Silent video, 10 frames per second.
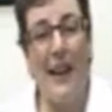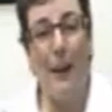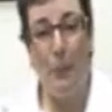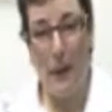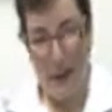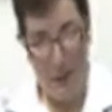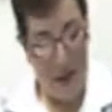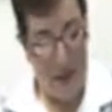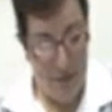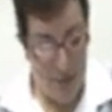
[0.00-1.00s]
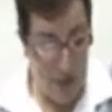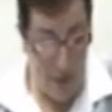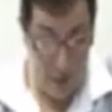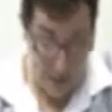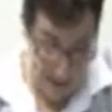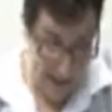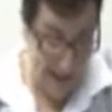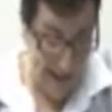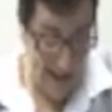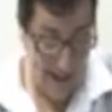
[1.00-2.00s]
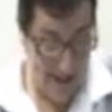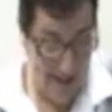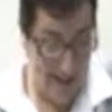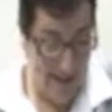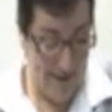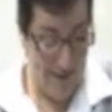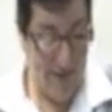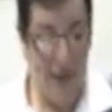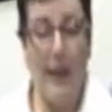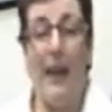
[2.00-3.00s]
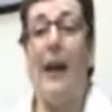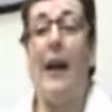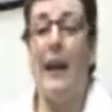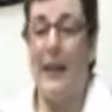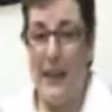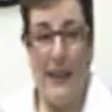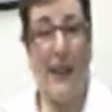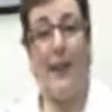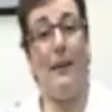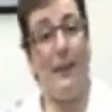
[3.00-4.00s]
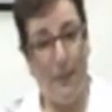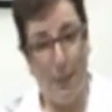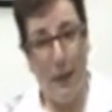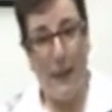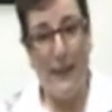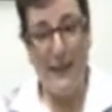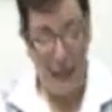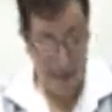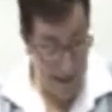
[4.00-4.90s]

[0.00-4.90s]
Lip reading: go back about 5 or 10 years, and in that space you